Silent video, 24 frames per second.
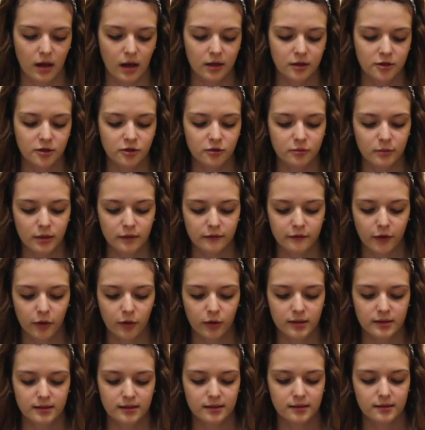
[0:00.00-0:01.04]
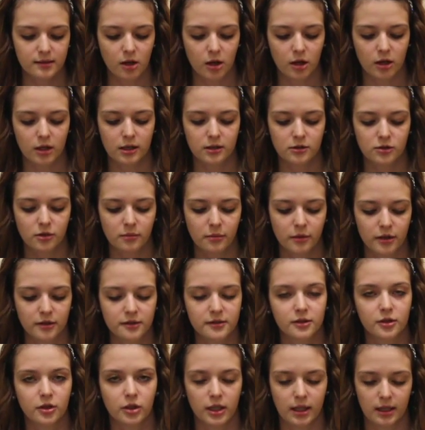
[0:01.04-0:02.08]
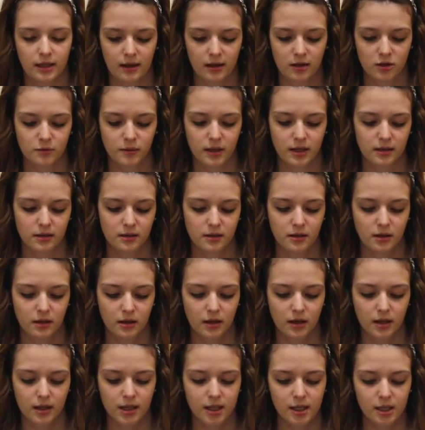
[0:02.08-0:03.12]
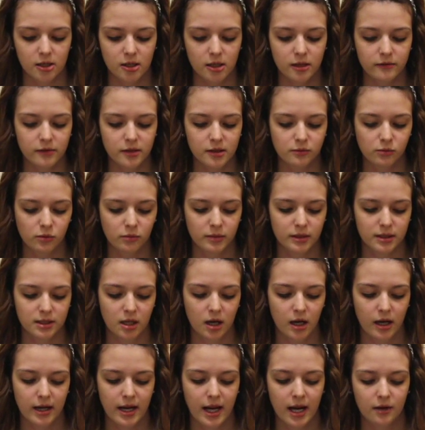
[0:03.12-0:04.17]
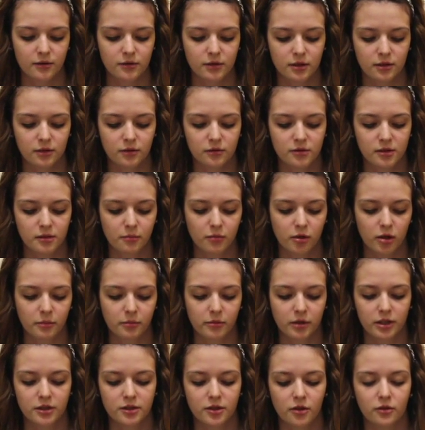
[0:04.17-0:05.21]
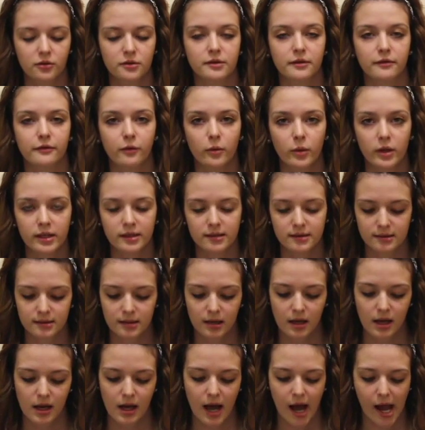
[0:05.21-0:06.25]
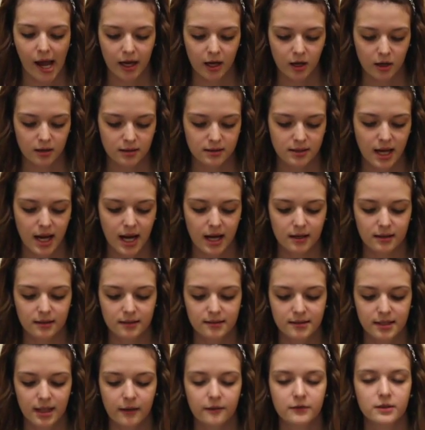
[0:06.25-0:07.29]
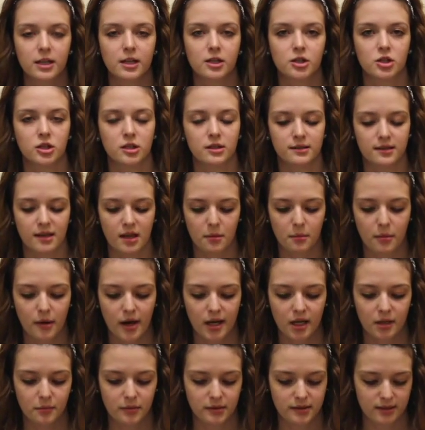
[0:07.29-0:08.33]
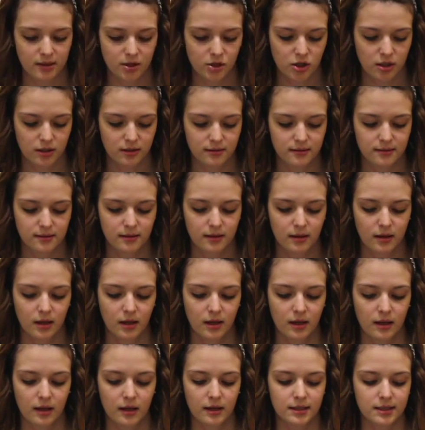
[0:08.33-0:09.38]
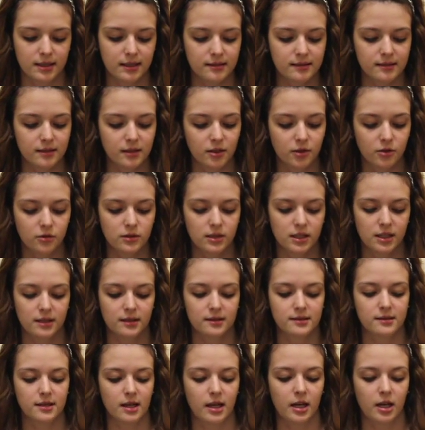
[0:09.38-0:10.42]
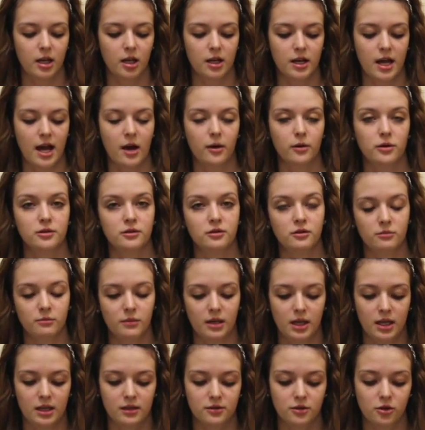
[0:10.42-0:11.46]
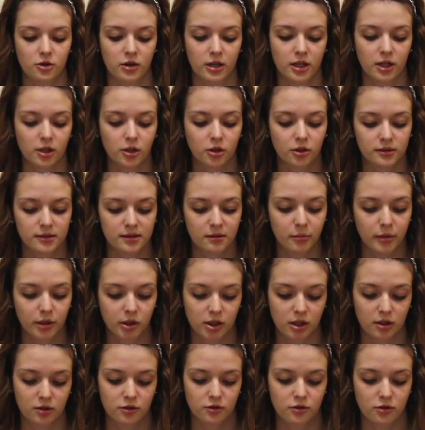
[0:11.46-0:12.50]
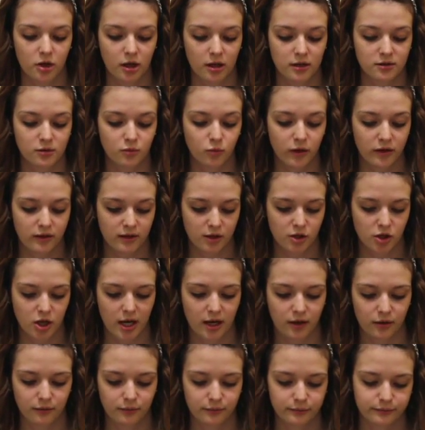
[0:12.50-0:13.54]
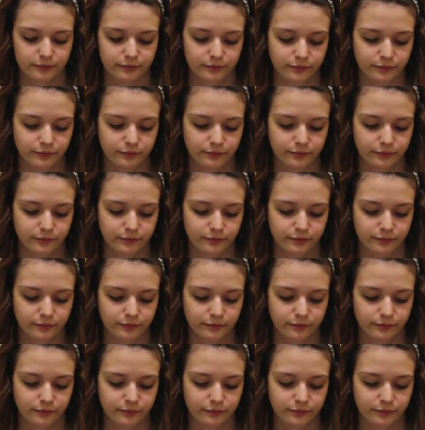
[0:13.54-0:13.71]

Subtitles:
Attunement focuses on interpersonal engagement. Caregivers will be taught how to use appropriate tones of voice, eye contact, safe touches, and body positions. TCU did a study on how attunement is critical to building trust with a child.